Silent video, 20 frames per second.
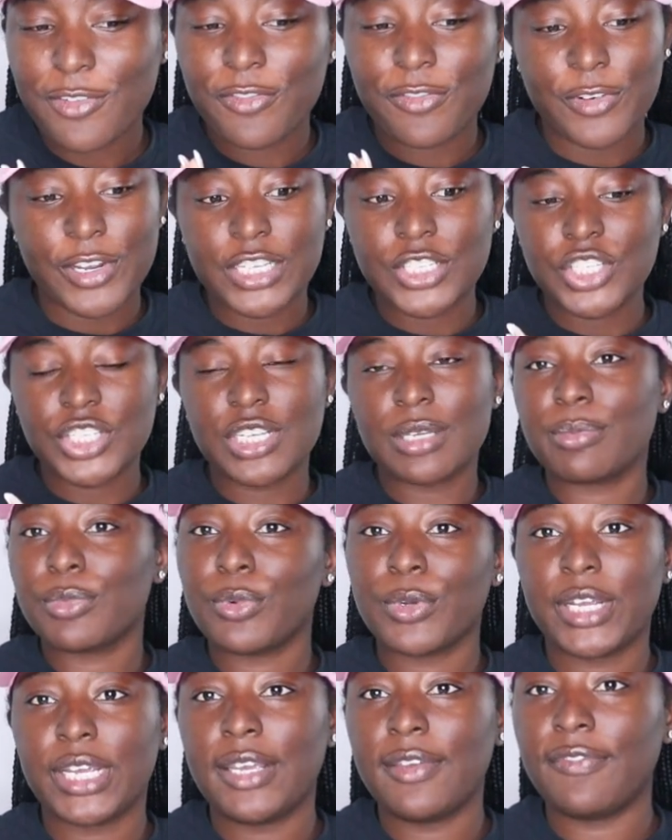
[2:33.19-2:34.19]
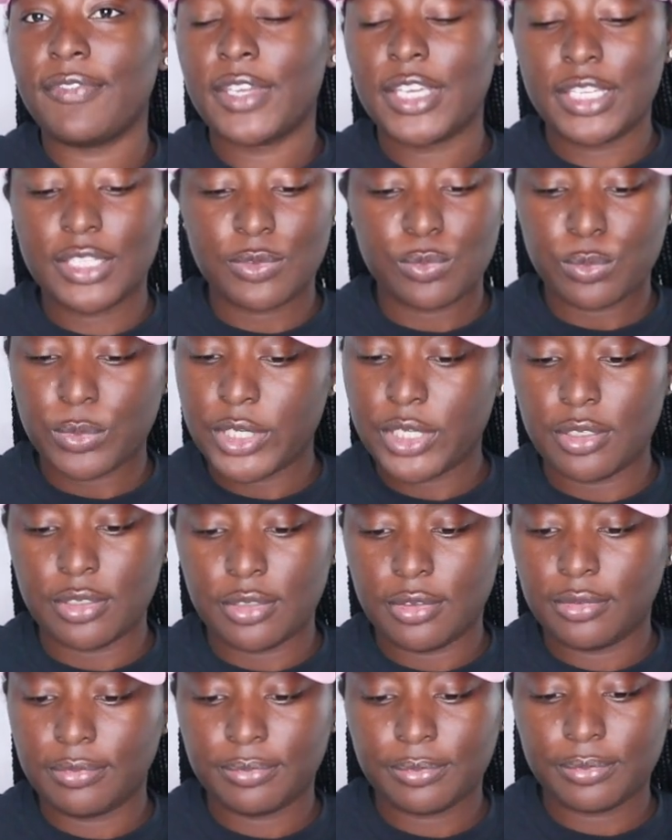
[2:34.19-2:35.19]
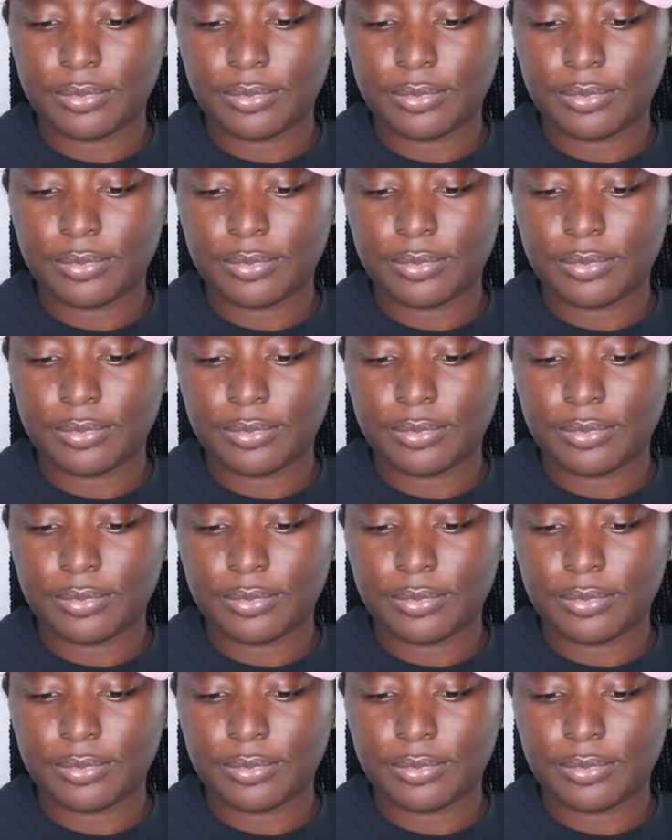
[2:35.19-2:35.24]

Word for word: Friendship grief is real.